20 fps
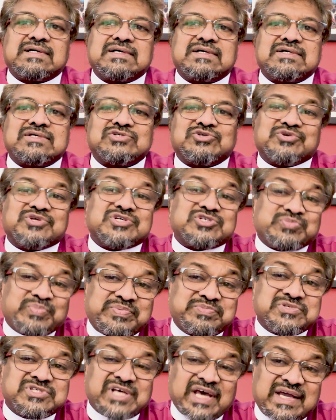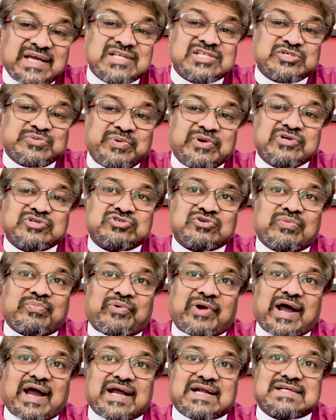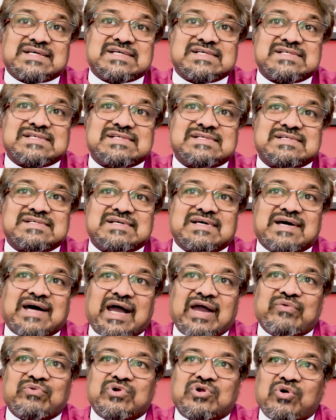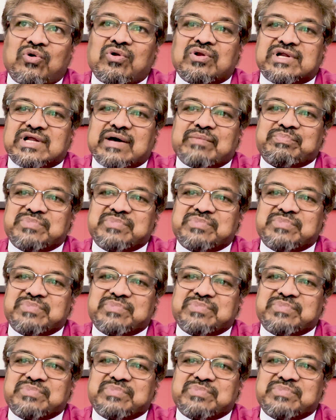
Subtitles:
So the second spiritual practice I would hold up